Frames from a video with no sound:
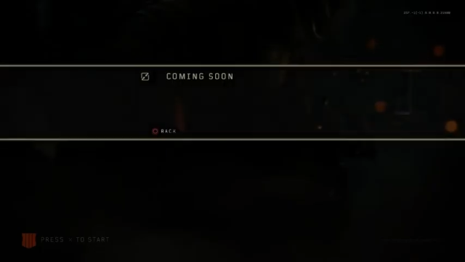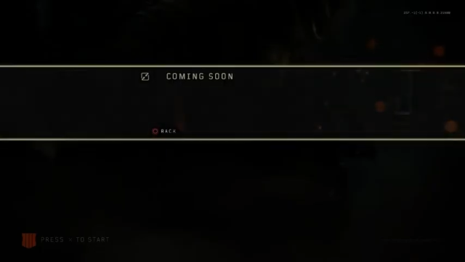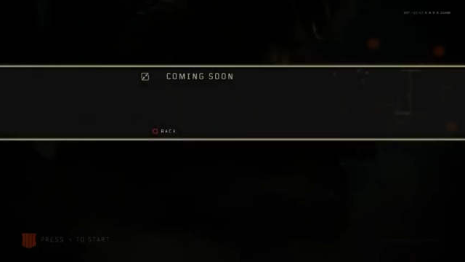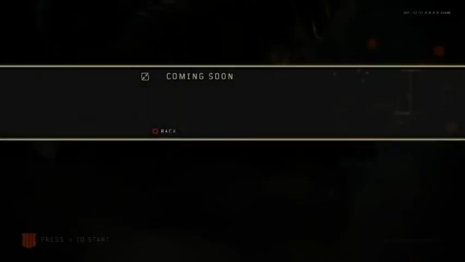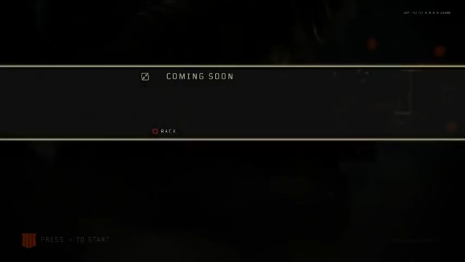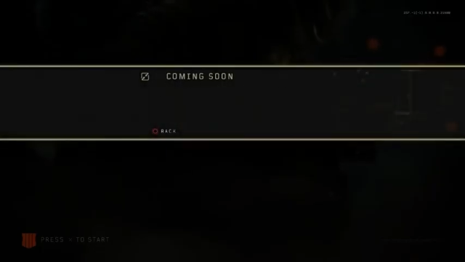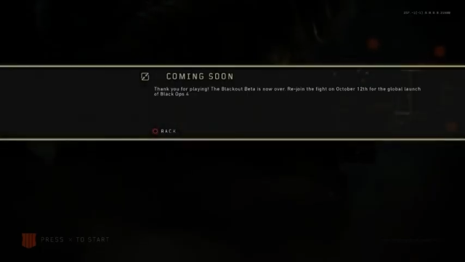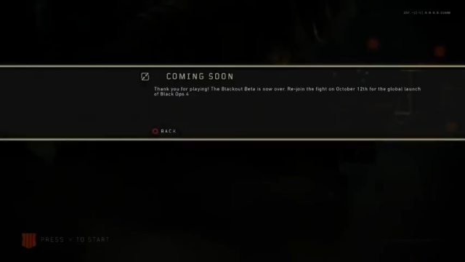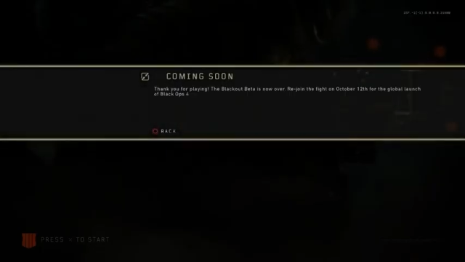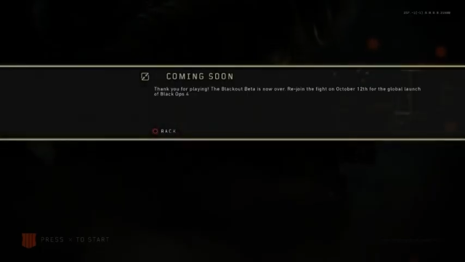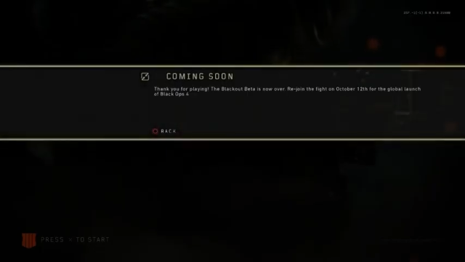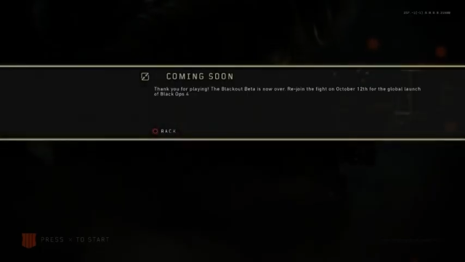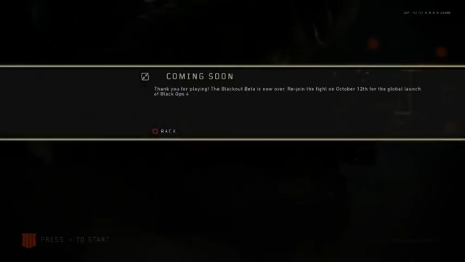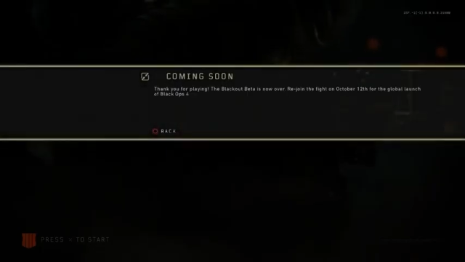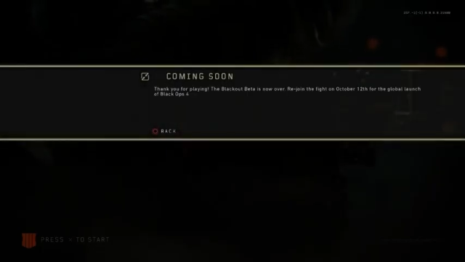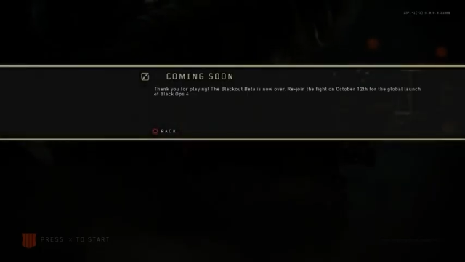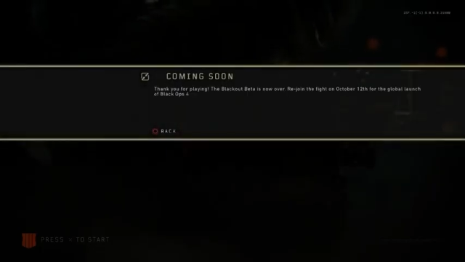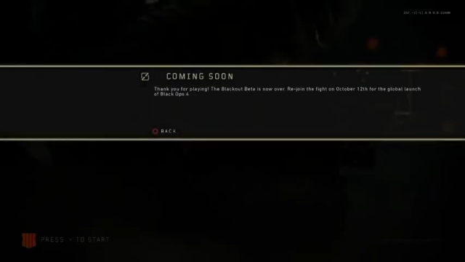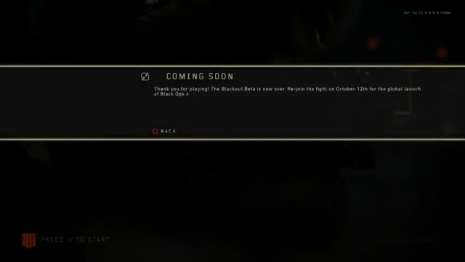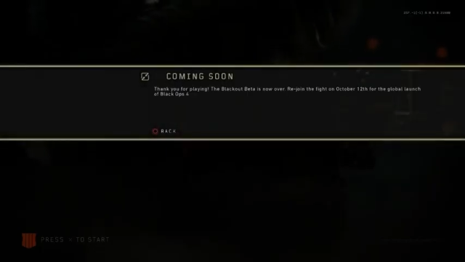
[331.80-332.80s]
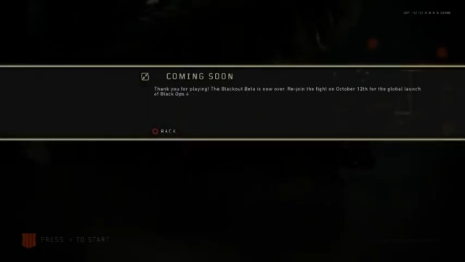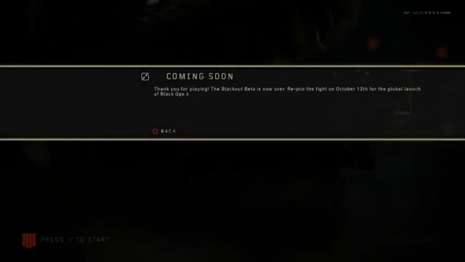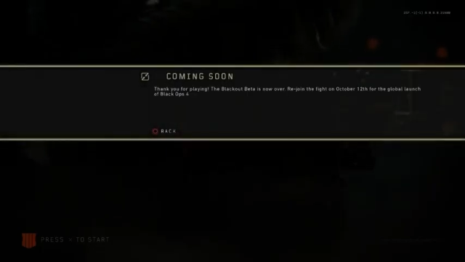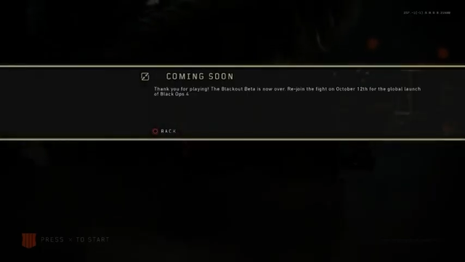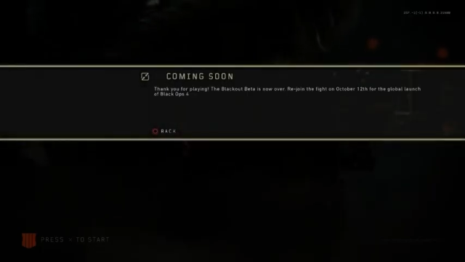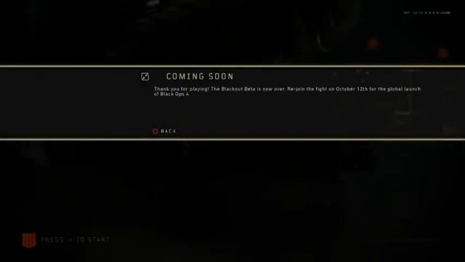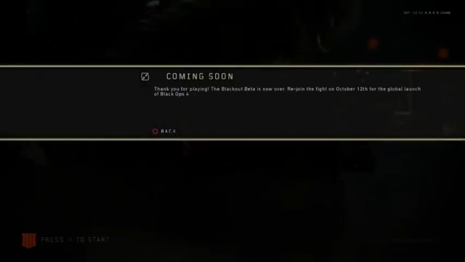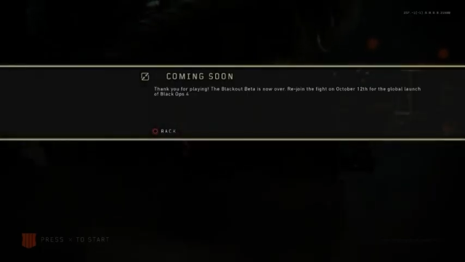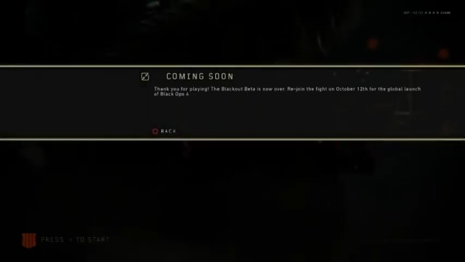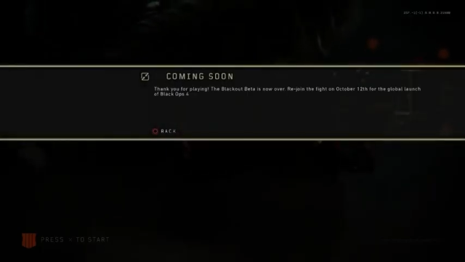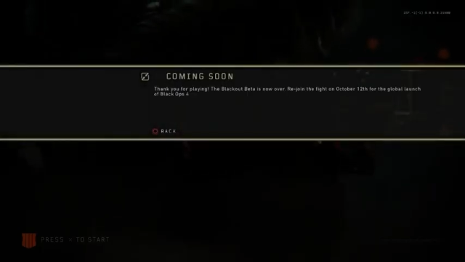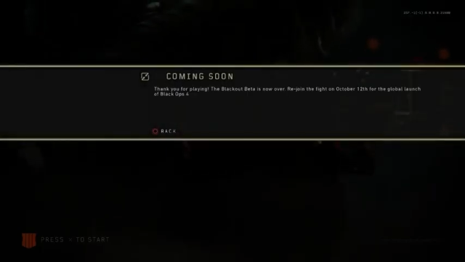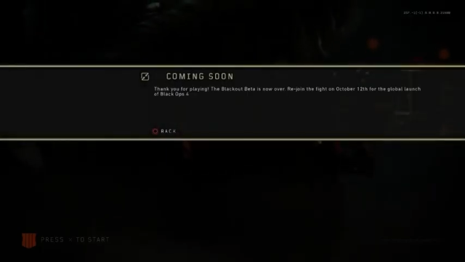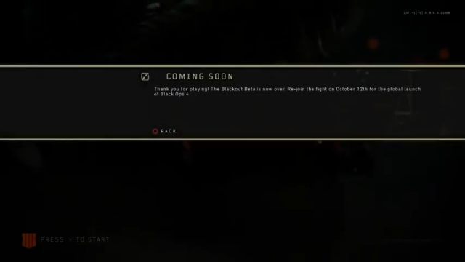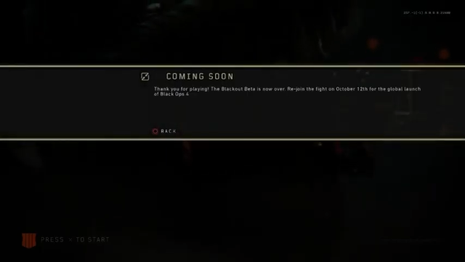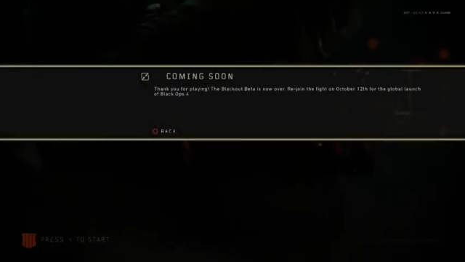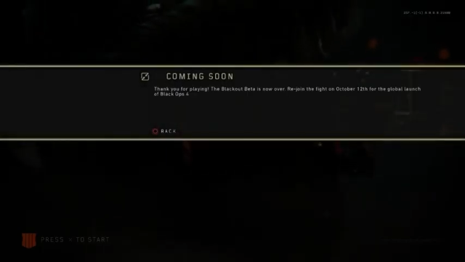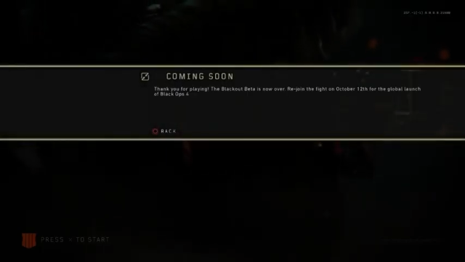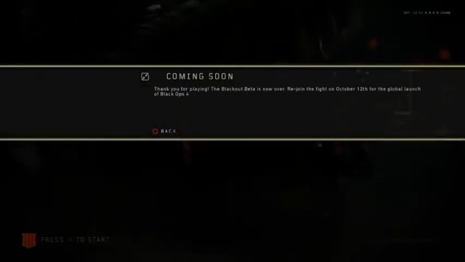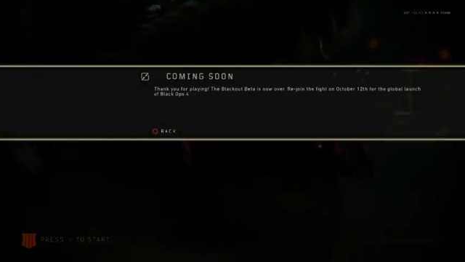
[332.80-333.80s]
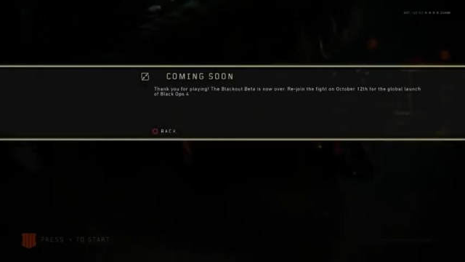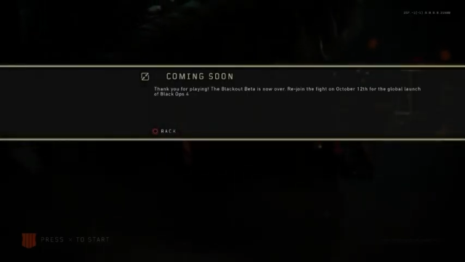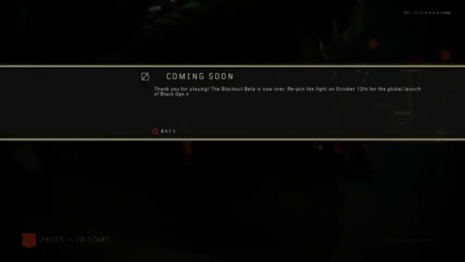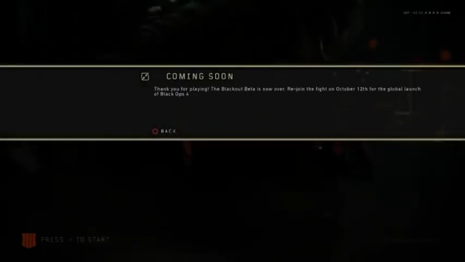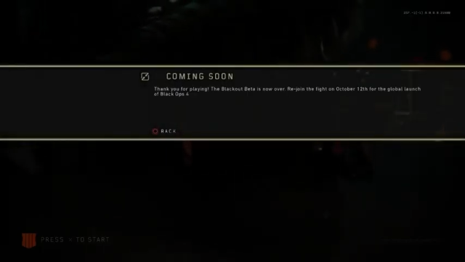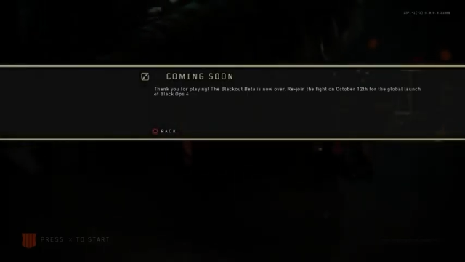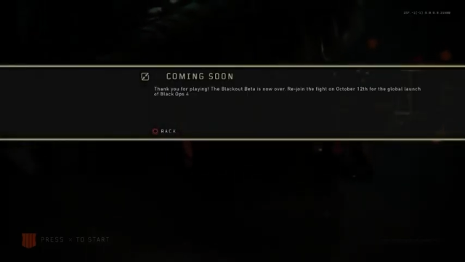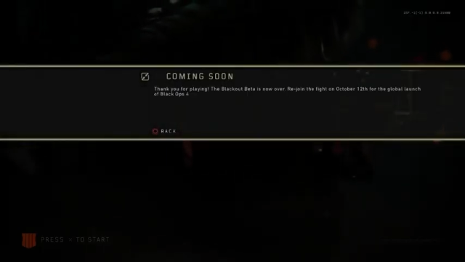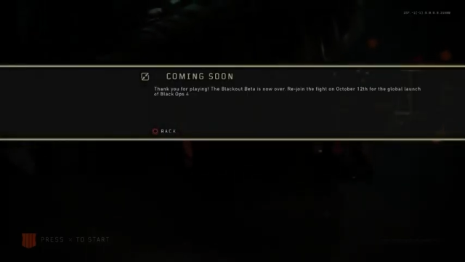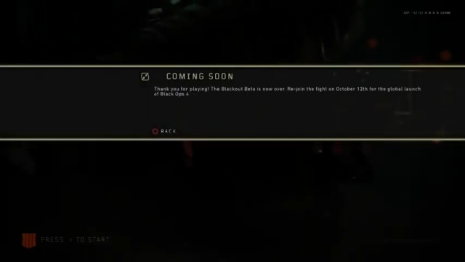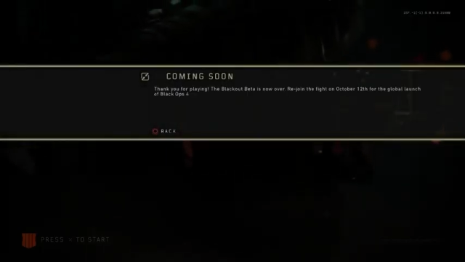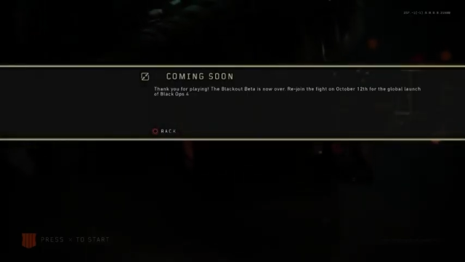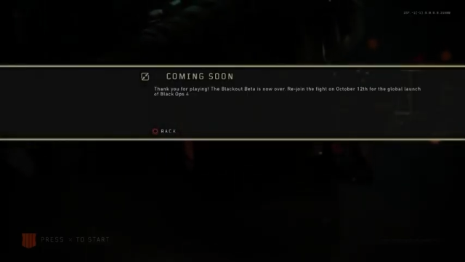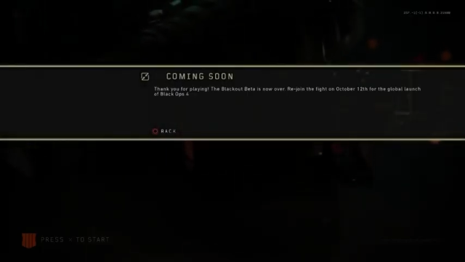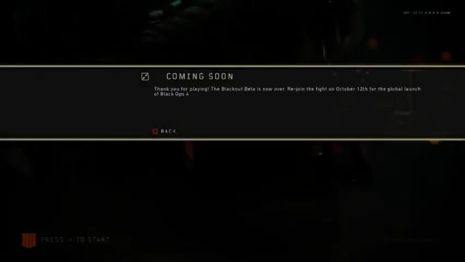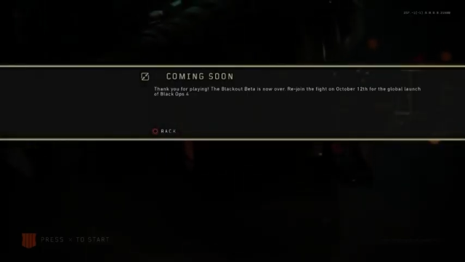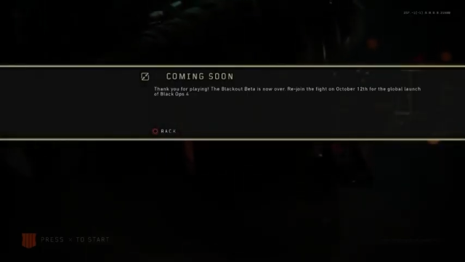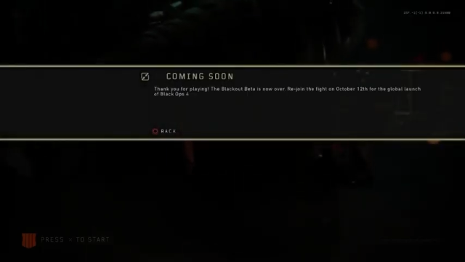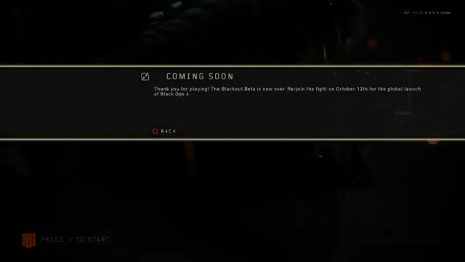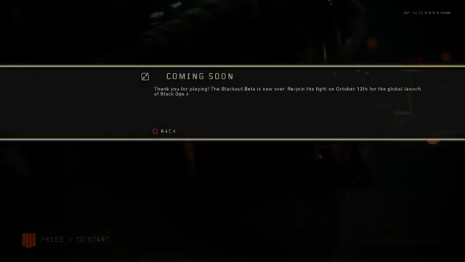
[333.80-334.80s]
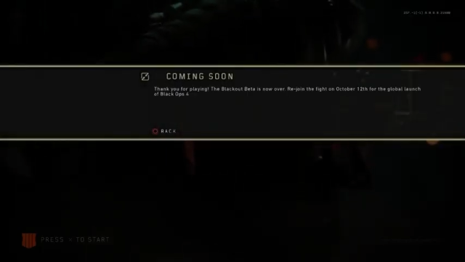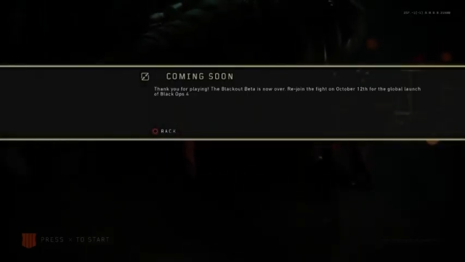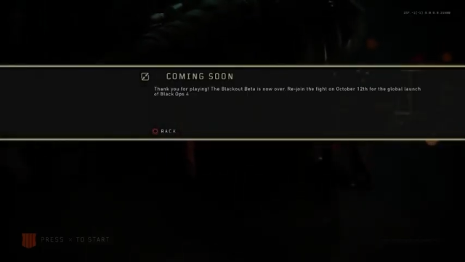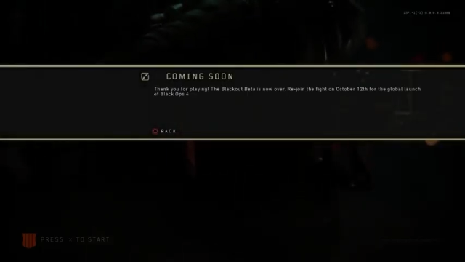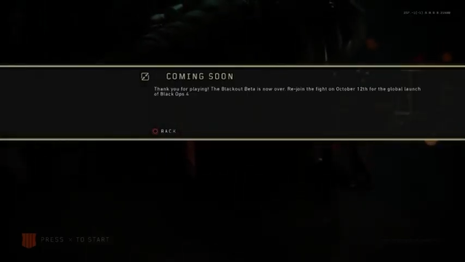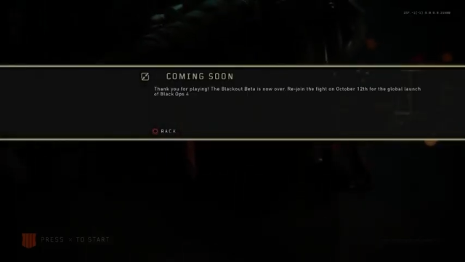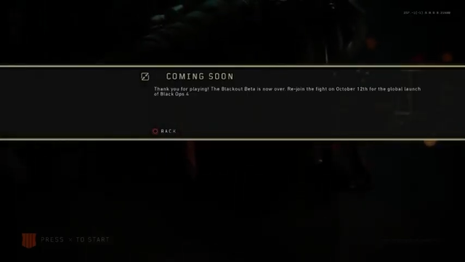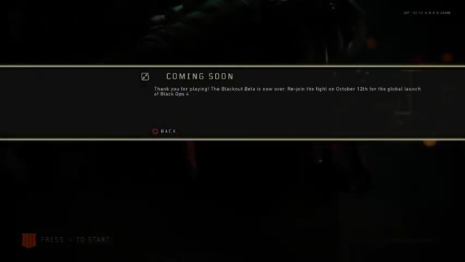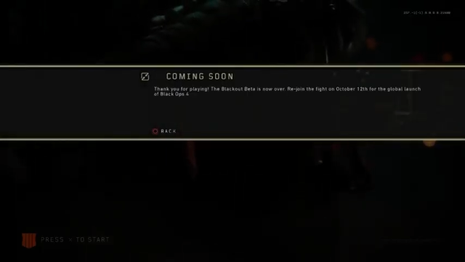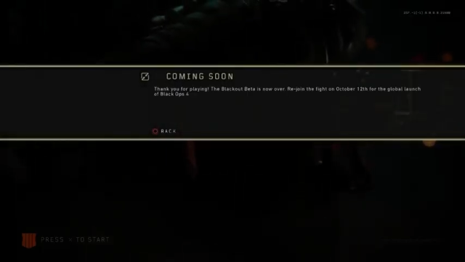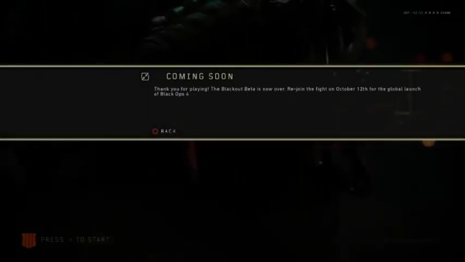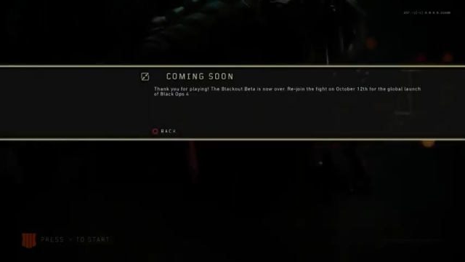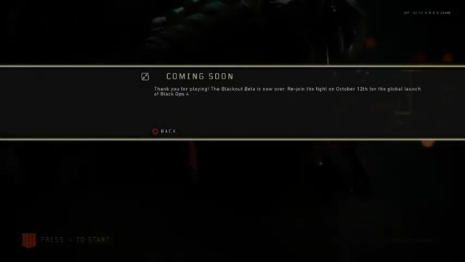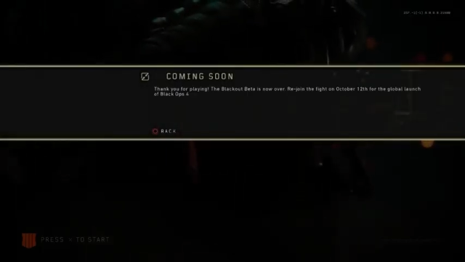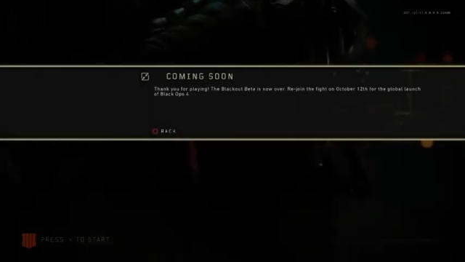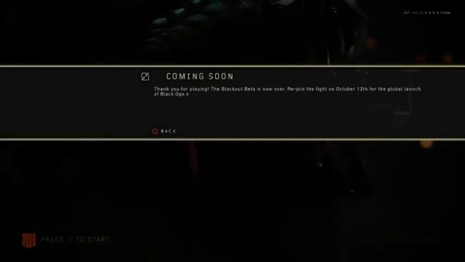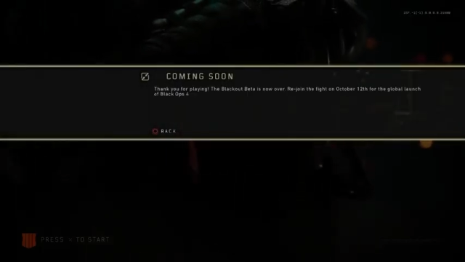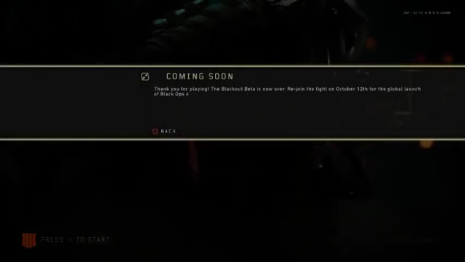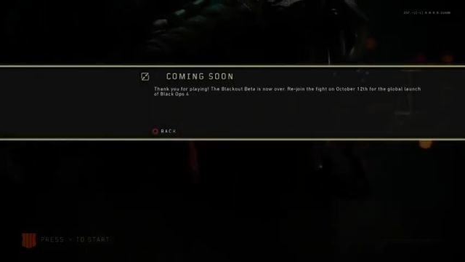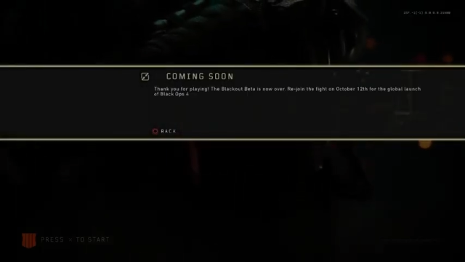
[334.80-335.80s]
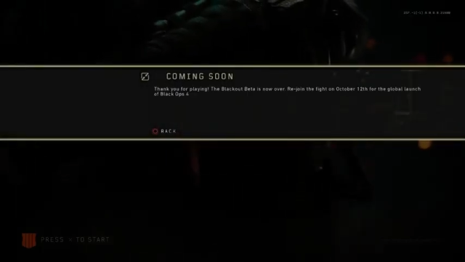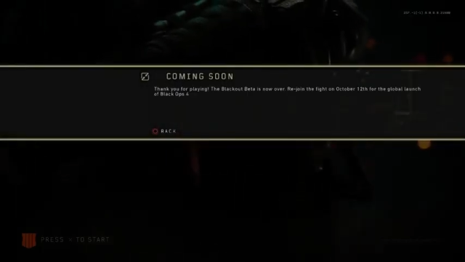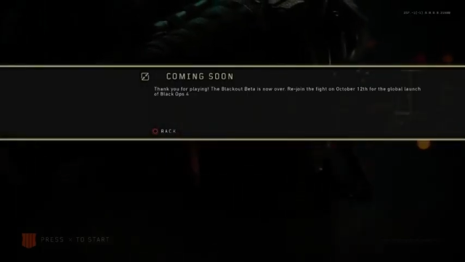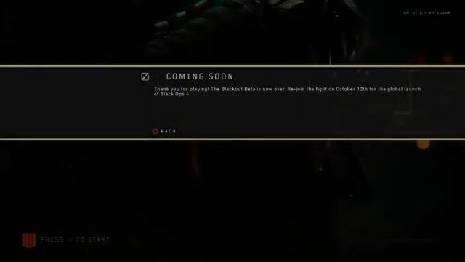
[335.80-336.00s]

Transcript: No face is visible, so there are no lips to read.